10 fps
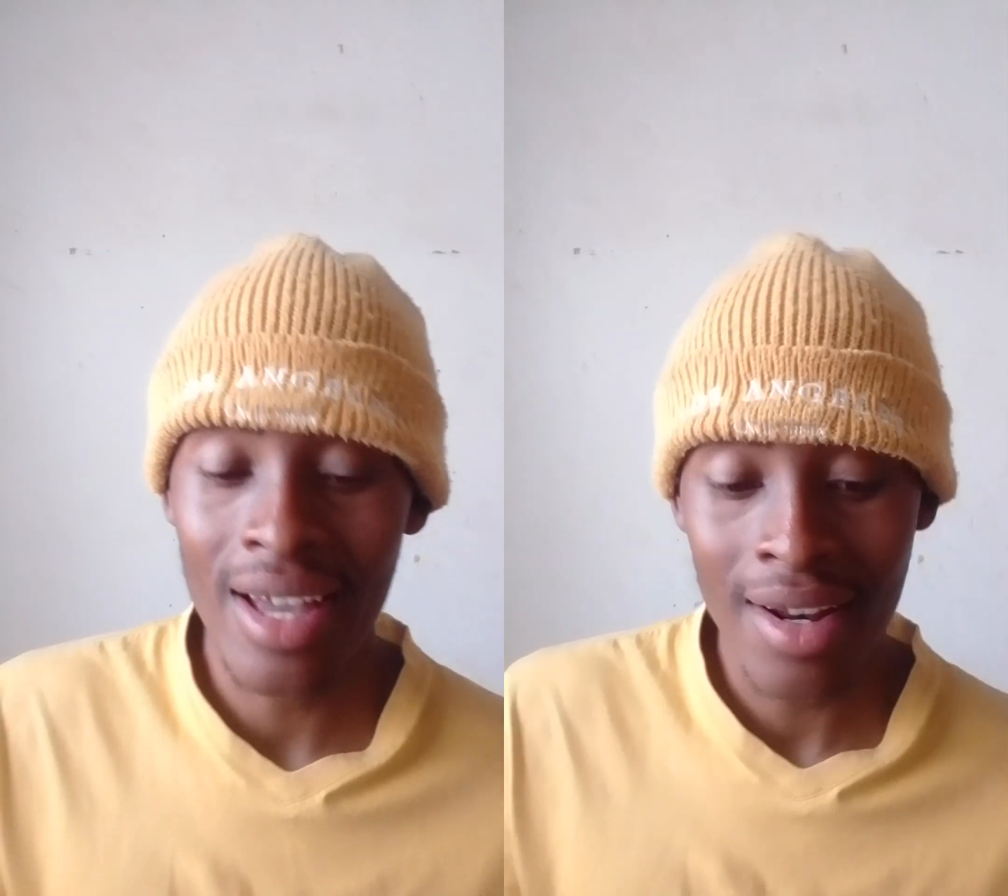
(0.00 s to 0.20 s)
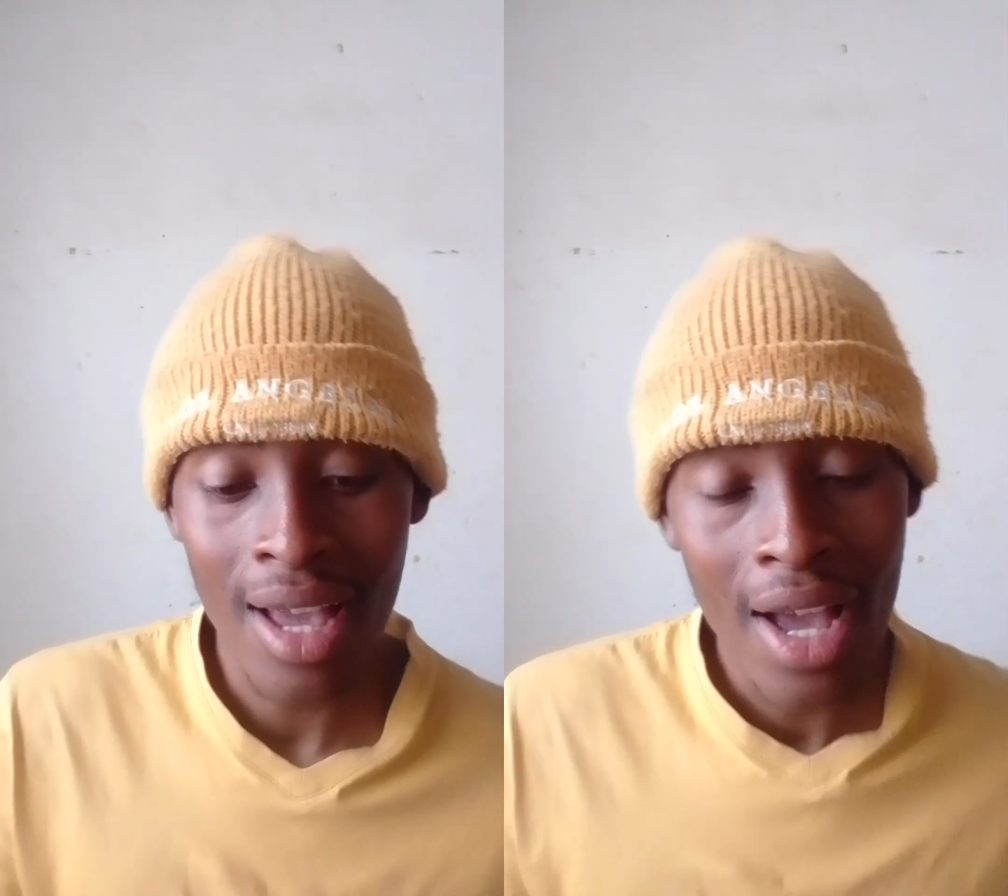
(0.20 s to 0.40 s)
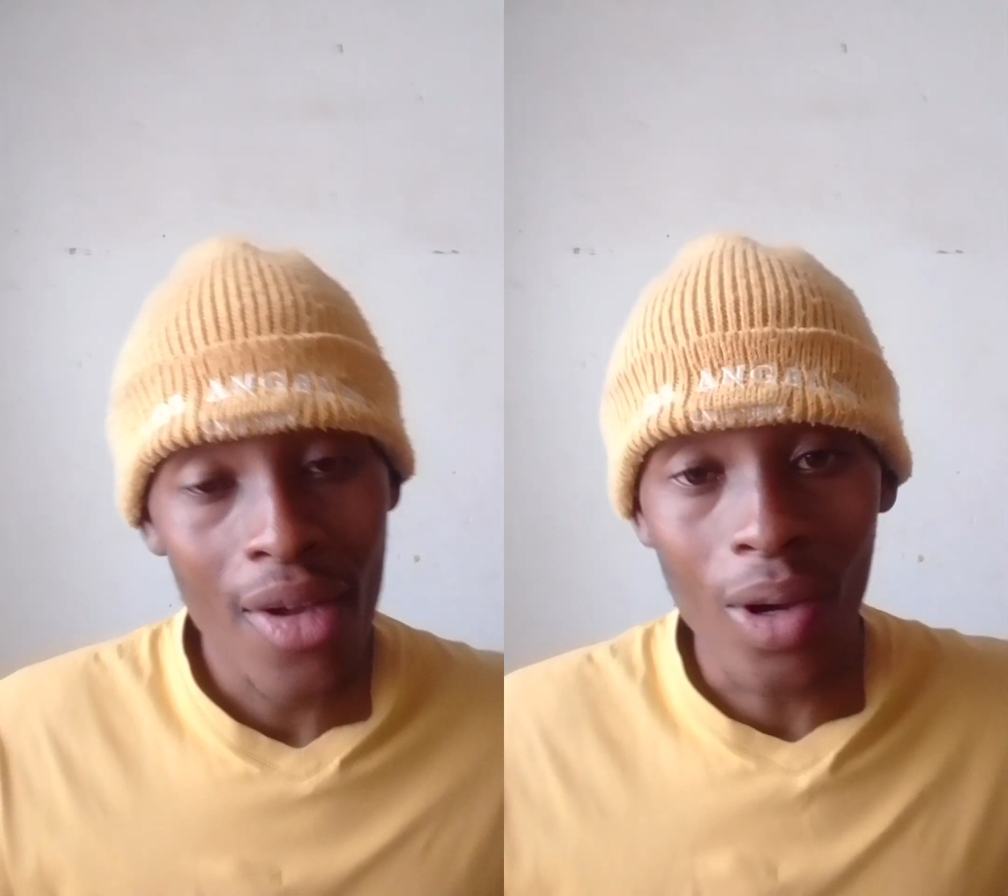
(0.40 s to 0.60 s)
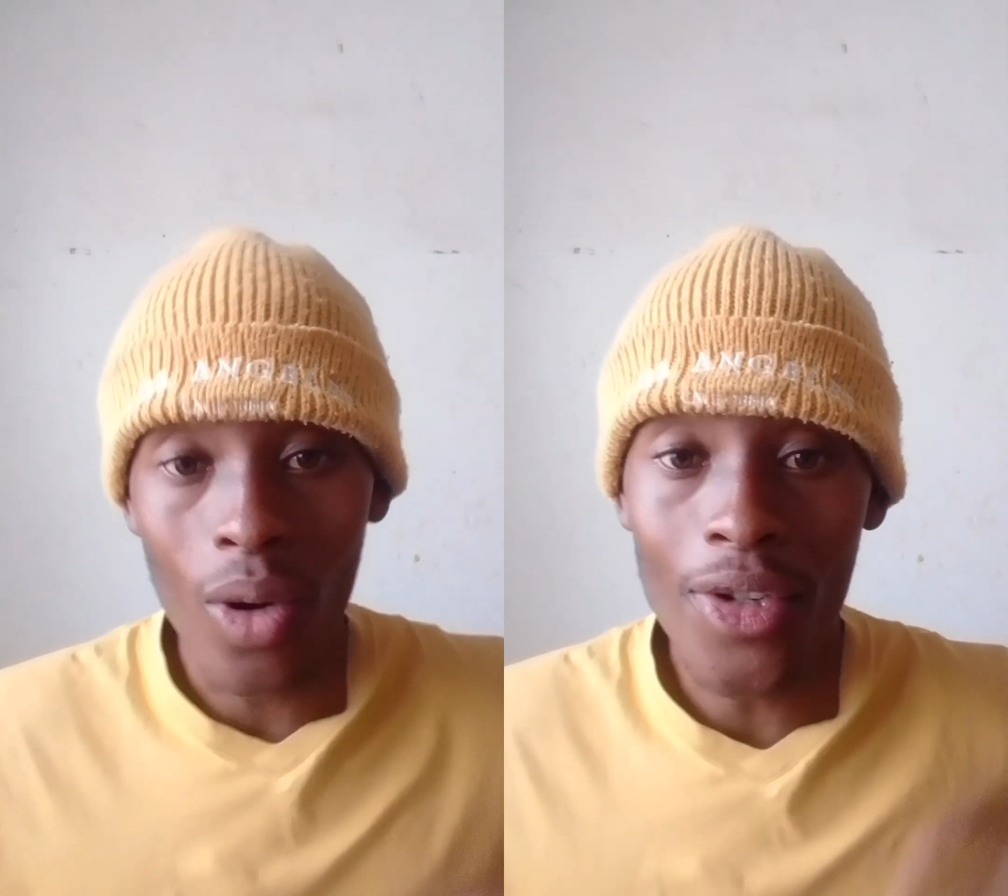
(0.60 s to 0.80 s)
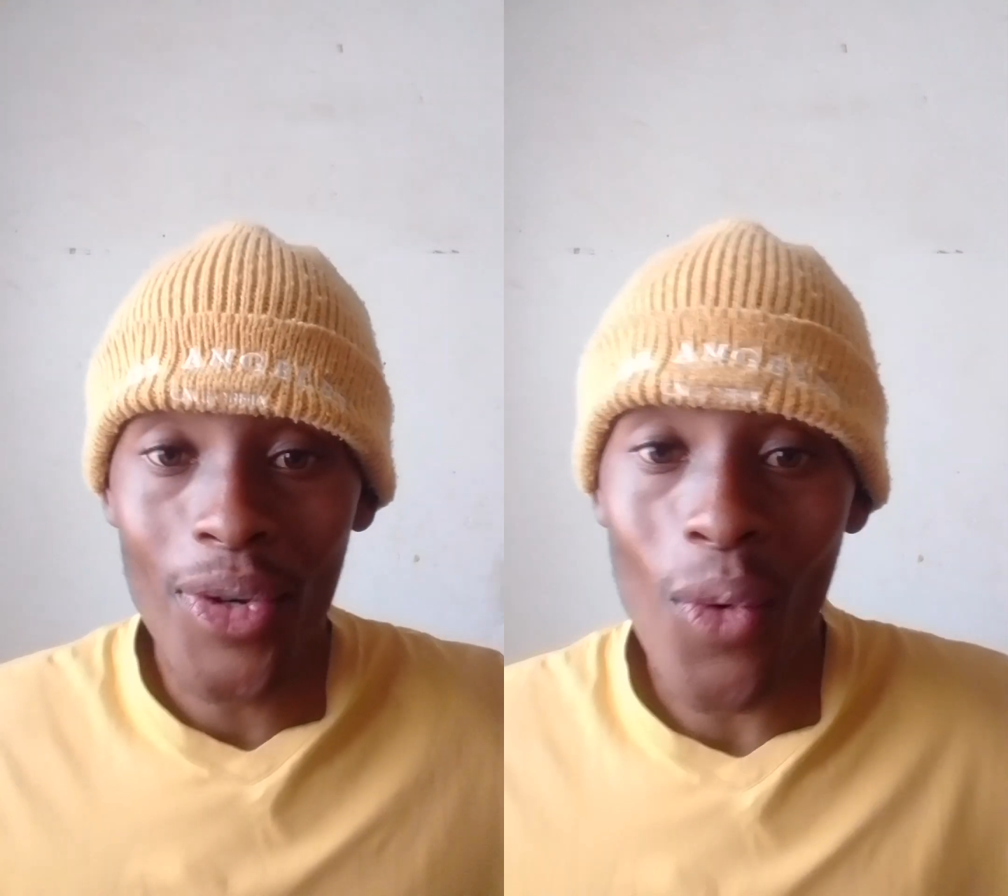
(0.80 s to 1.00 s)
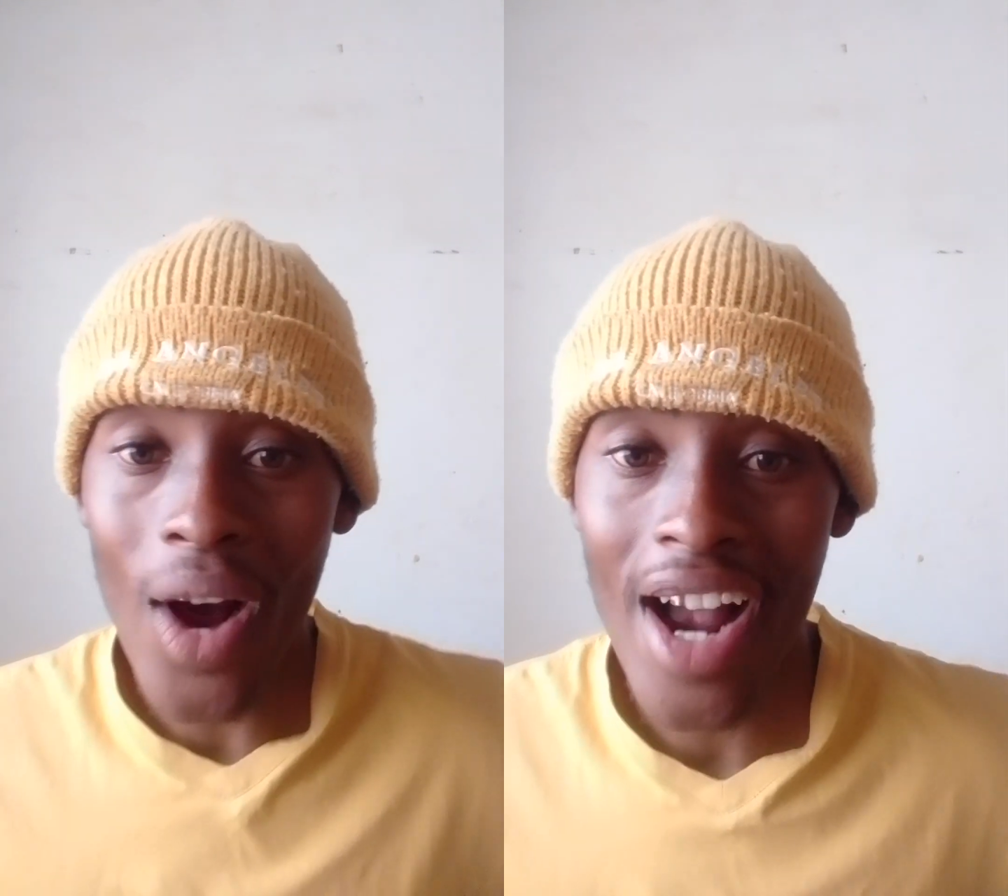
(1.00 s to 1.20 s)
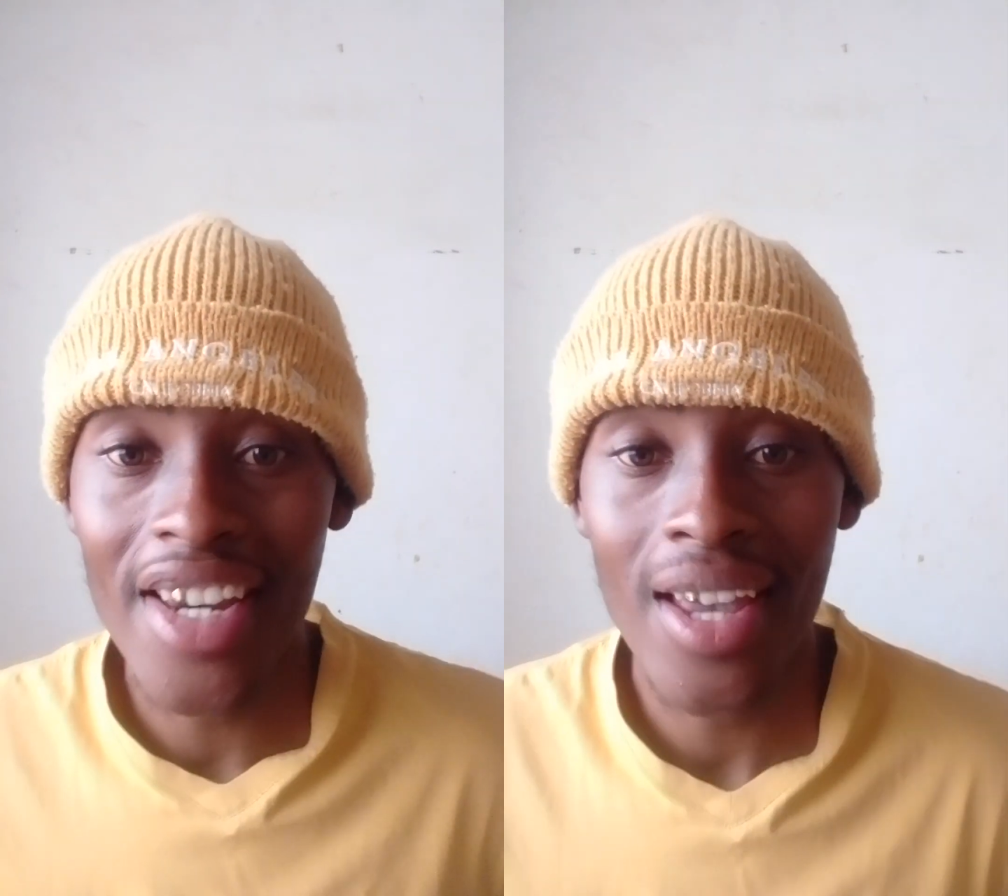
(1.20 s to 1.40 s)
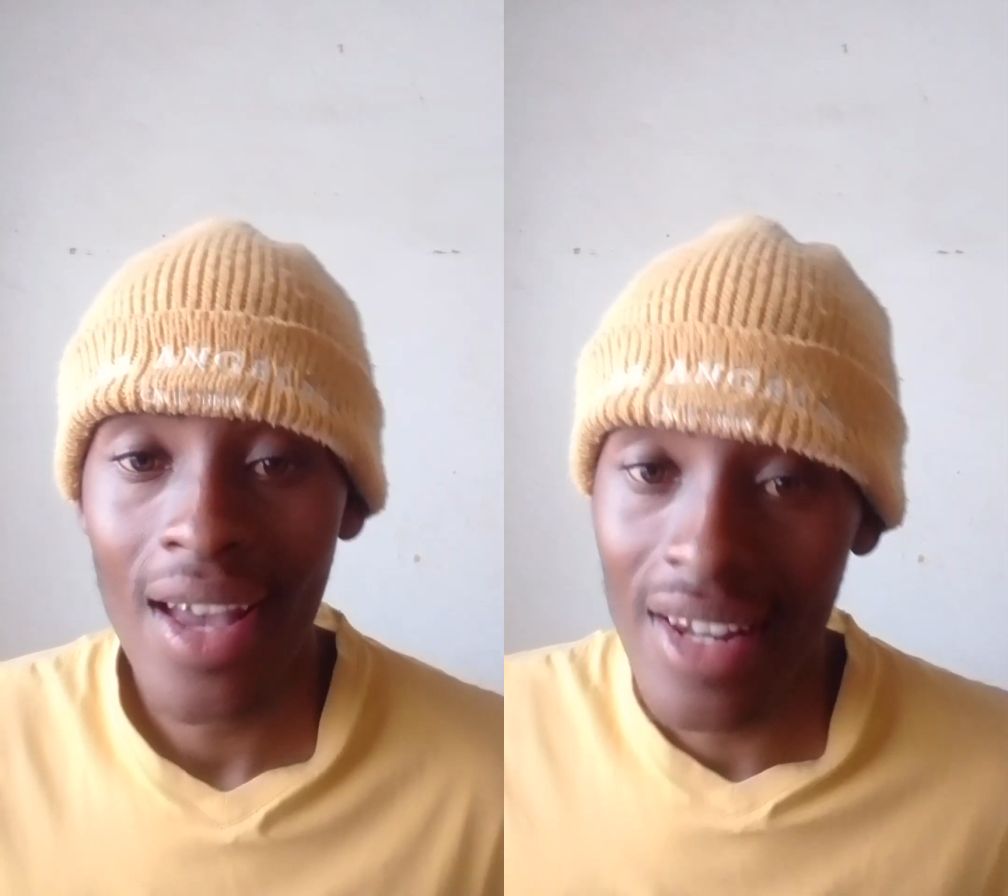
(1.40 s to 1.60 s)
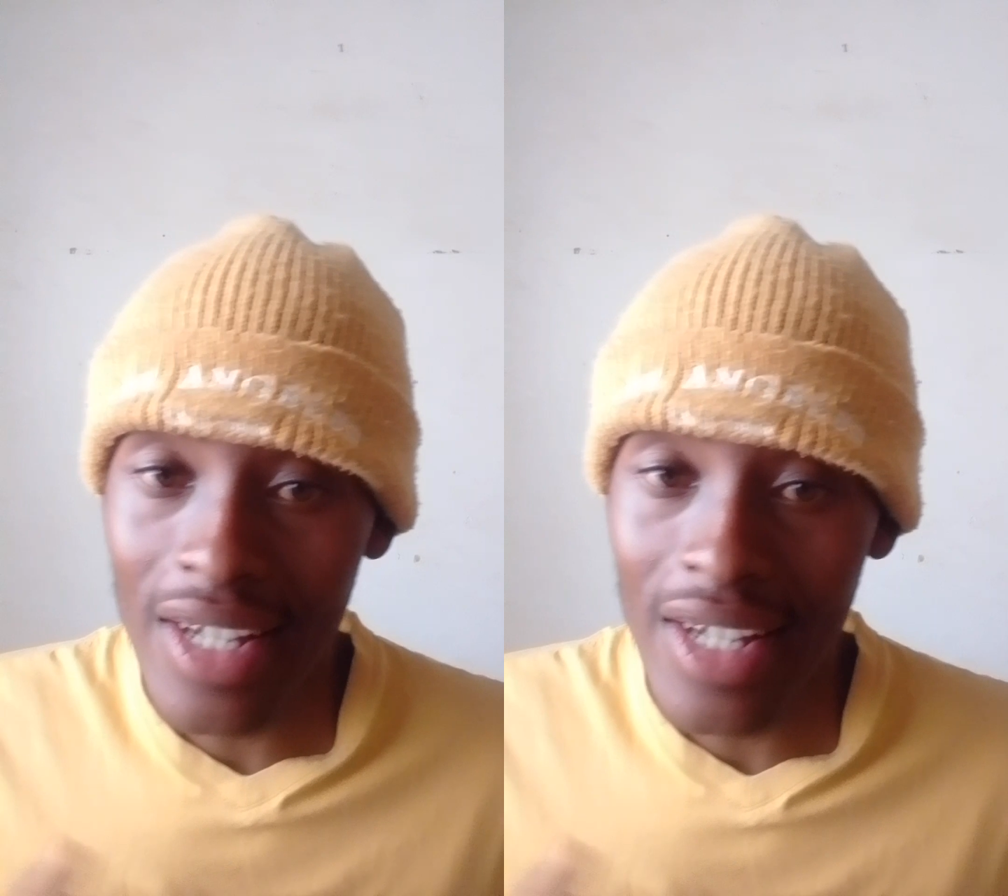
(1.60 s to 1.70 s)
then you're going to watch